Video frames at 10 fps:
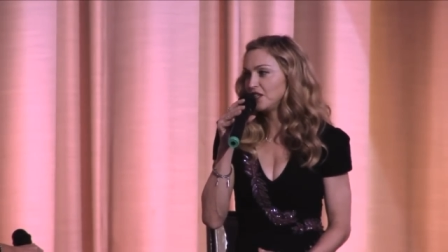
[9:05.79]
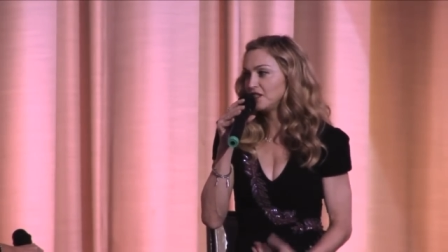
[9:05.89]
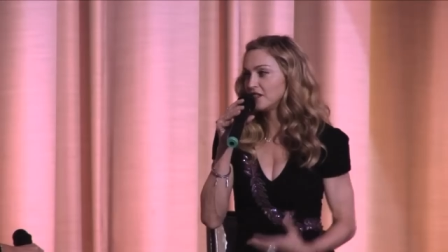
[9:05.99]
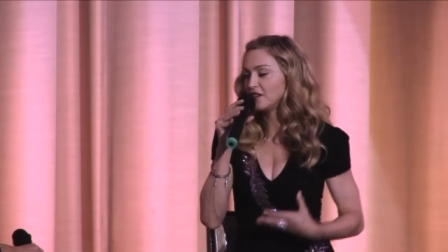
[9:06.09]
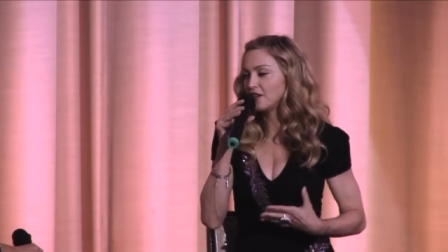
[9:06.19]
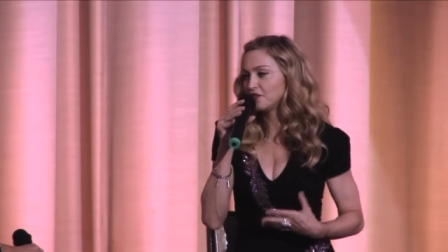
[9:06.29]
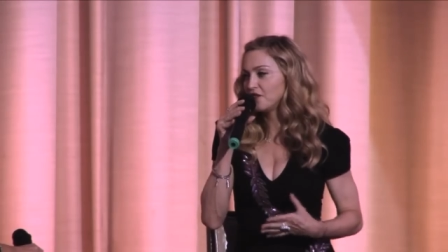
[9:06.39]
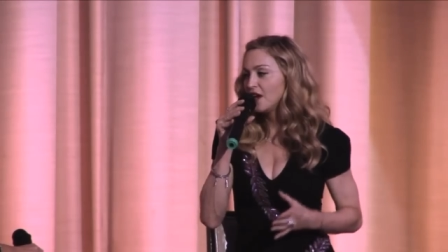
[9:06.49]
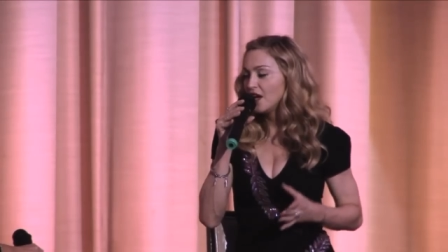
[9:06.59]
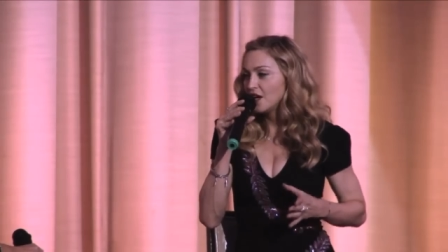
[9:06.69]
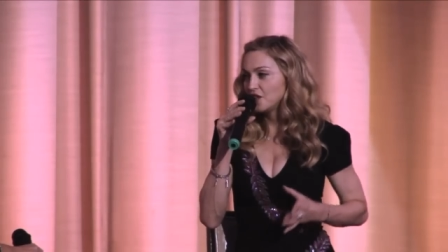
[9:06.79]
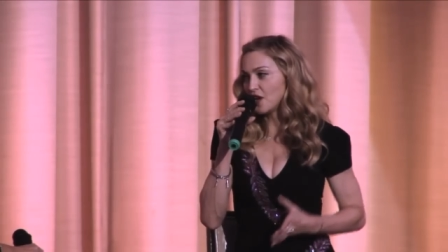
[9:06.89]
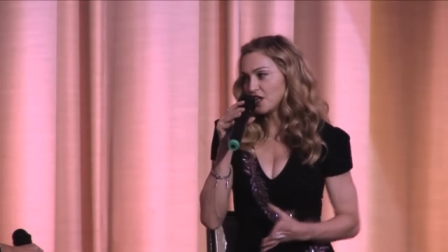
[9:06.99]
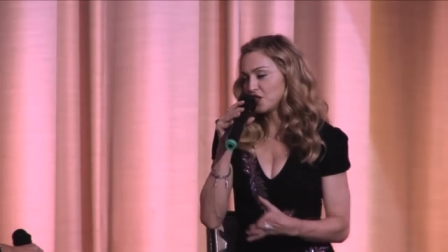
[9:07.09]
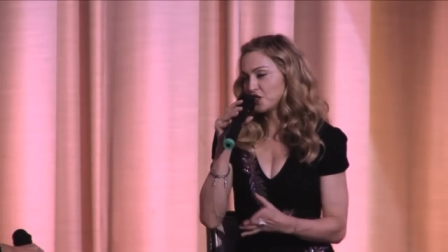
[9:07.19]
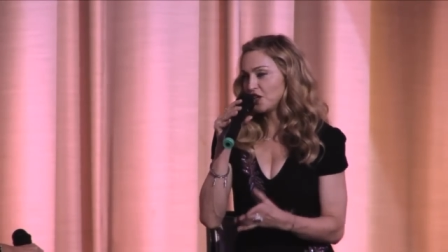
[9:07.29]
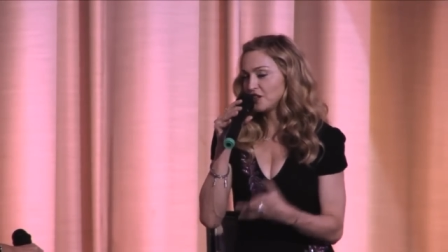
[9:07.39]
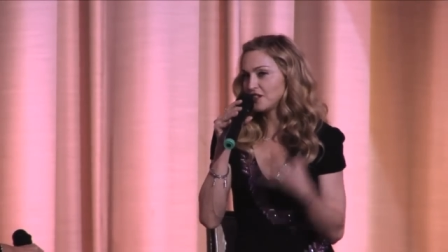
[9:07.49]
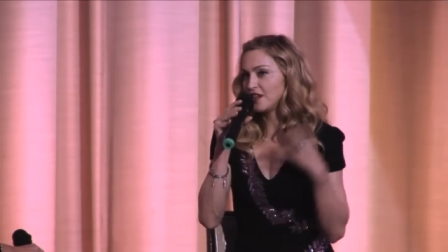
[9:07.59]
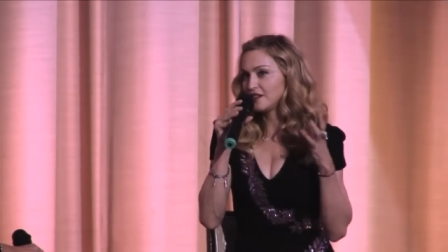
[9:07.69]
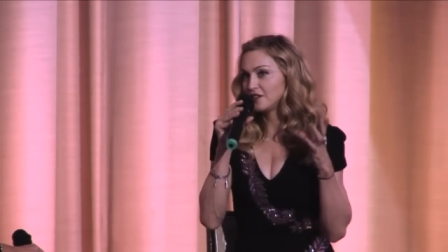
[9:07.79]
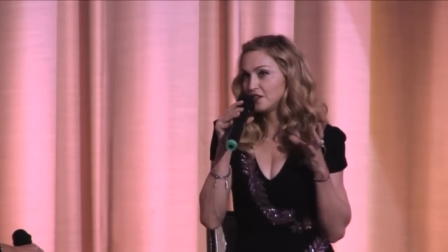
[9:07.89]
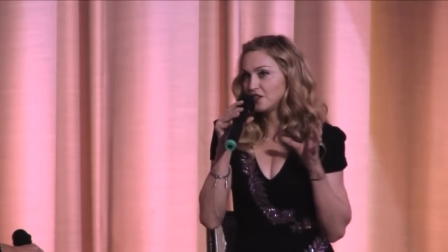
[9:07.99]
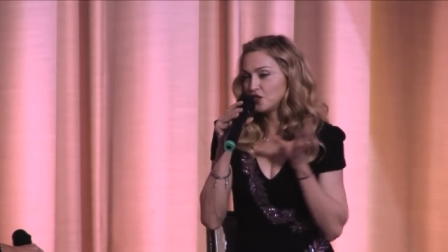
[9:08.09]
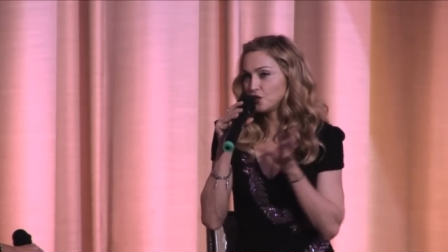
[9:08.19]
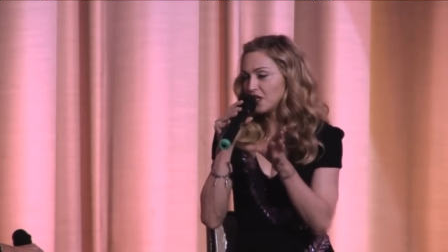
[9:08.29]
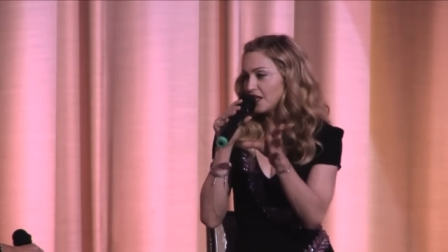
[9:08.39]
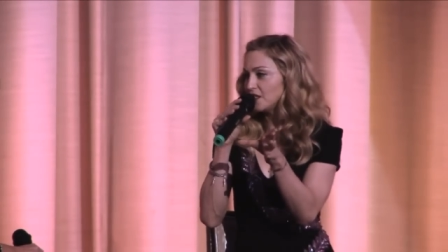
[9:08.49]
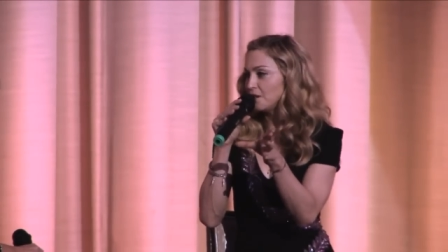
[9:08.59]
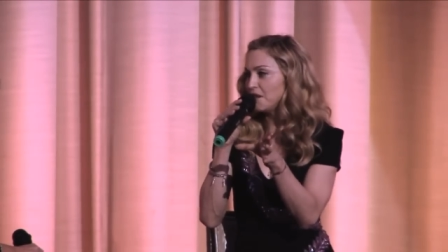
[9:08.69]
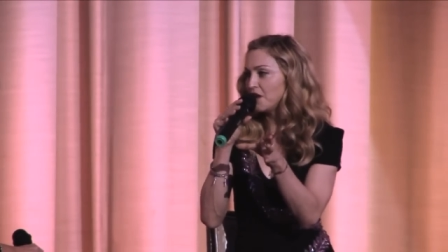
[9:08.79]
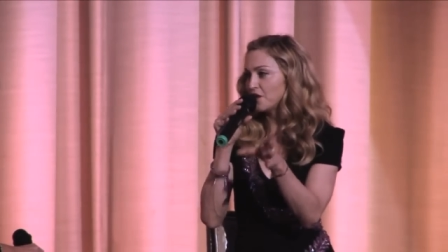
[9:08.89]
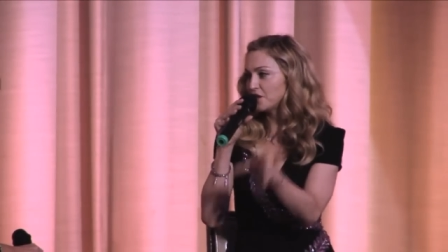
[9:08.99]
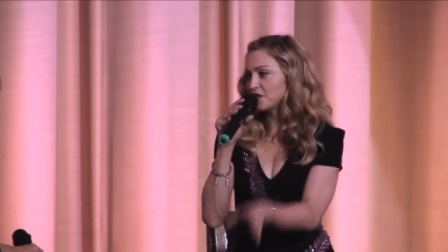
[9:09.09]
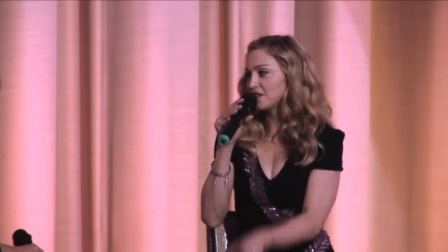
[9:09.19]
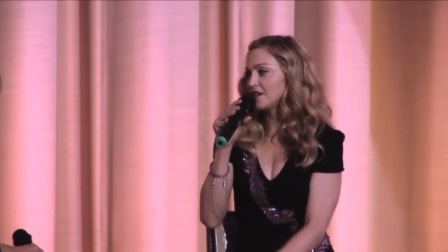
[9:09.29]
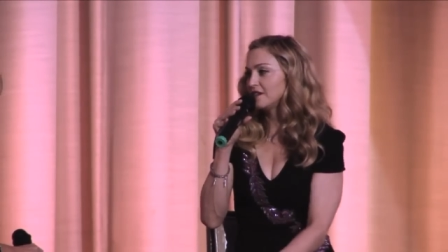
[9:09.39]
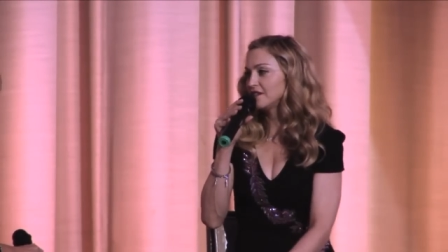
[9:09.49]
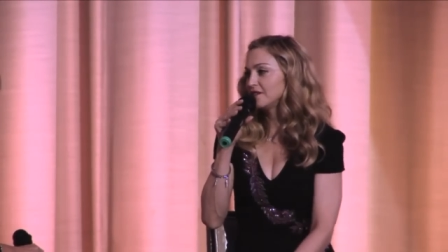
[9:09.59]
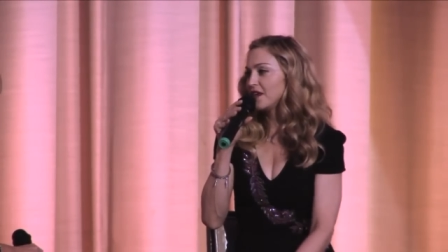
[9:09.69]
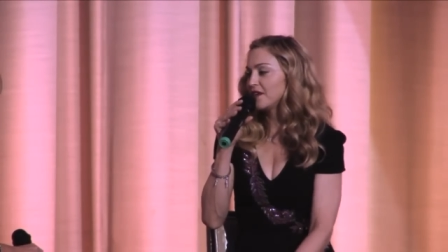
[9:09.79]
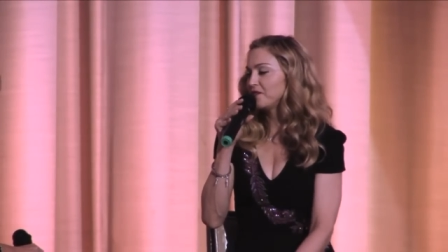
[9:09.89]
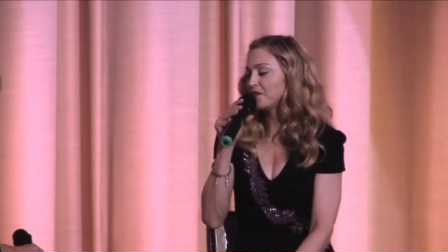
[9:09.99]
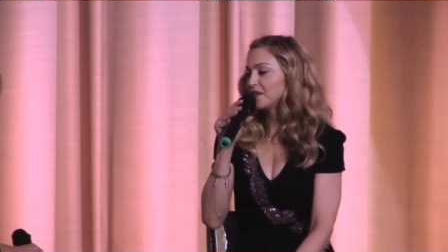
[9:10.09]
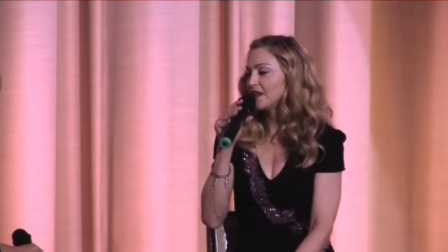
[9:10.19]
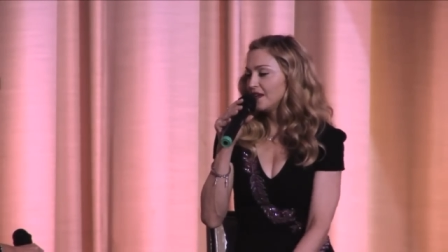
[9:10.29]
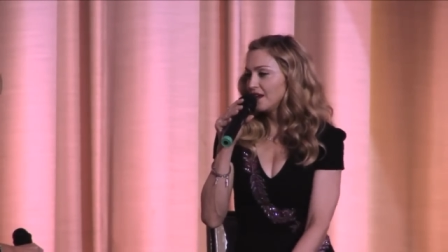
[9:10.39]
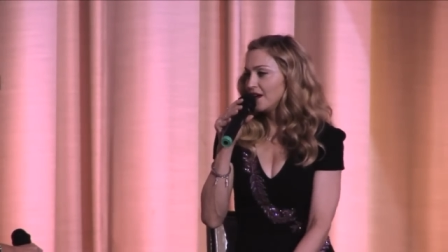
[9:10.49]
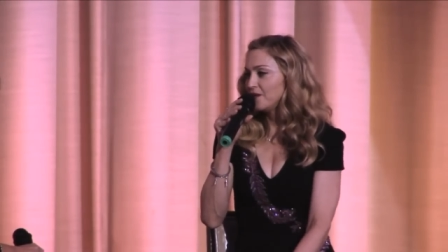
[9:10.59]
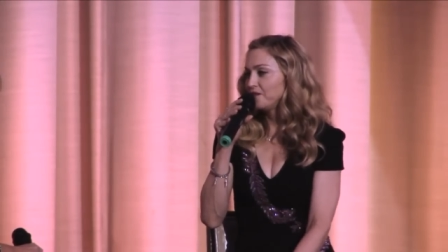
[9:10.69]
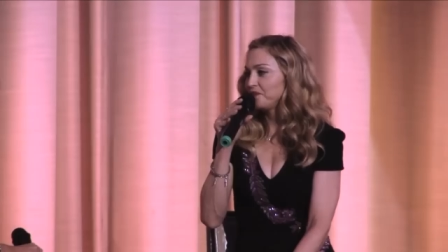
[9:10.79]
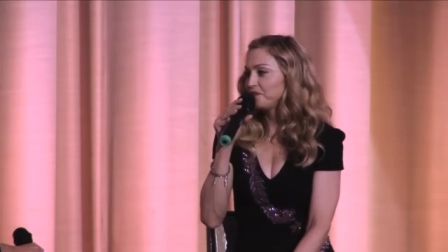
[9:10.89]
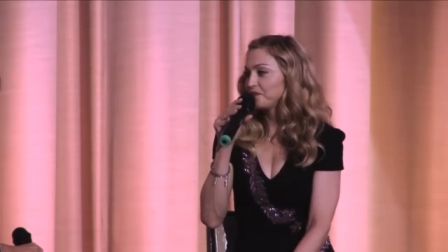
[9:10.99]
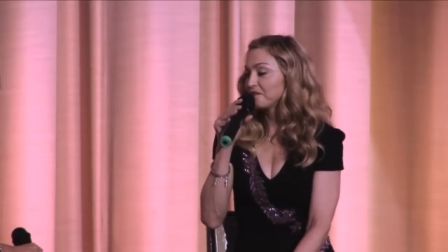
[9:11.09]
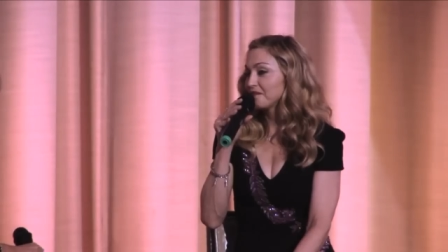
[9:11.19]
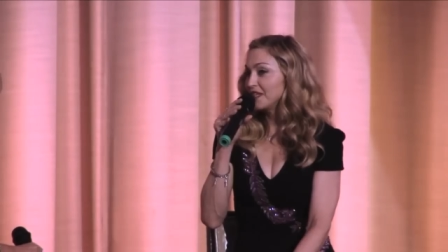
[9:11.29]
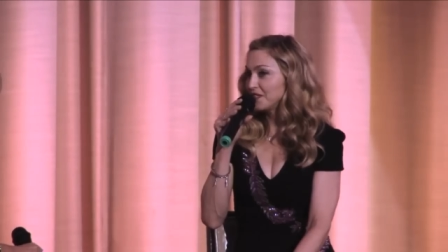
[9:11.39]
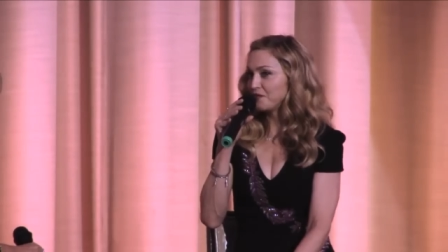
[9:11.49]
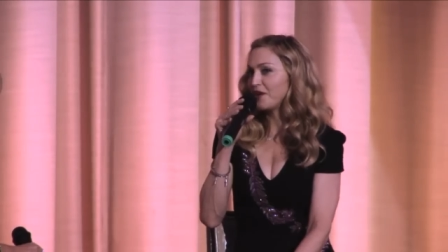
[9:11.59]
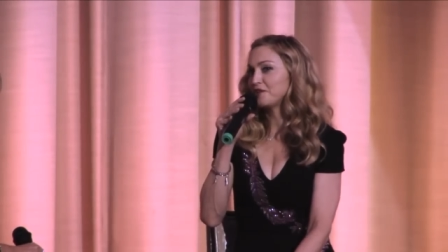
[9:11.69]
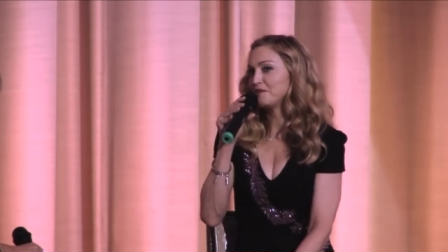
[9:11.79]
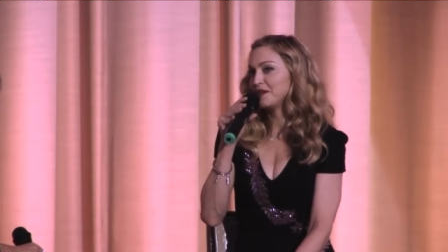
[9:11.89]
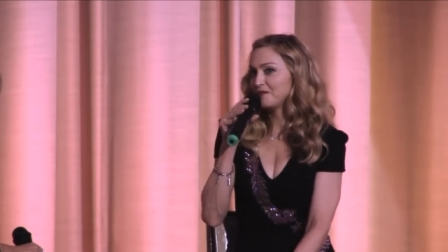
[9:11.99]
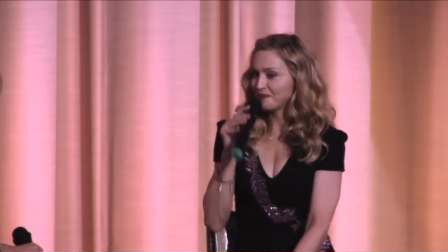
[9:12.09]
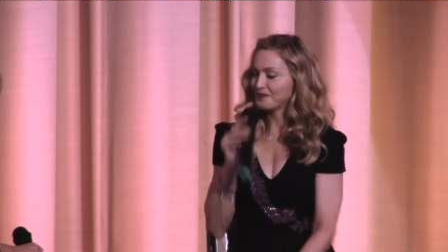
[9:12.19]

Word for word: He did a lot of tracking shots and shooting into mirrors, and that um, inspired me.